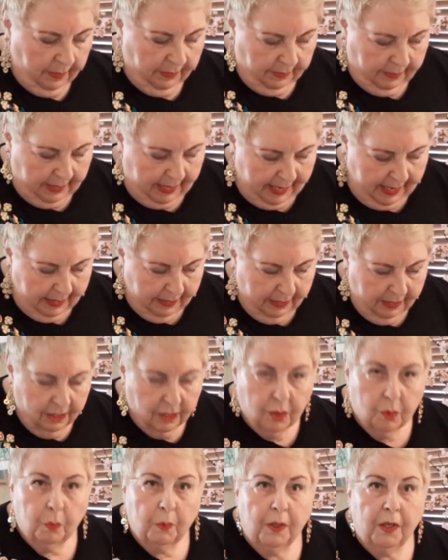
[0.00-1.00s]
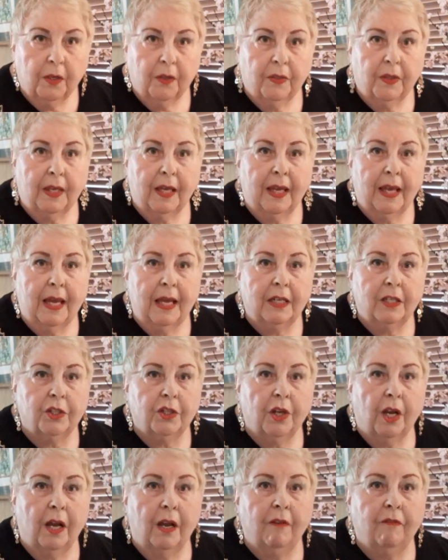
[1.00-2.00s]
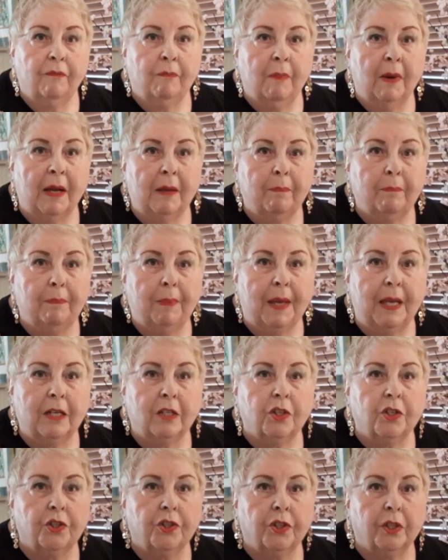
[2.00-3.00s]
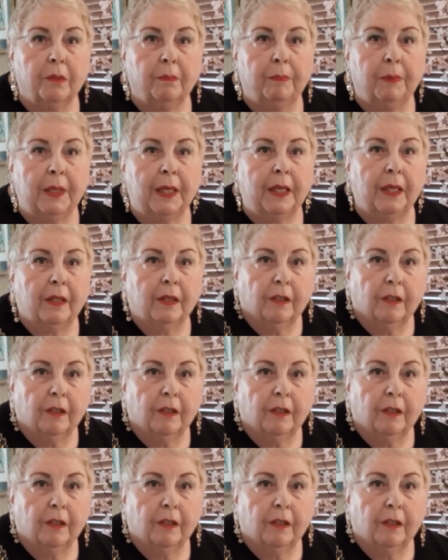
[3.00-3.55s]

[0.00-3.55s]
That is where the edge of my bench should be.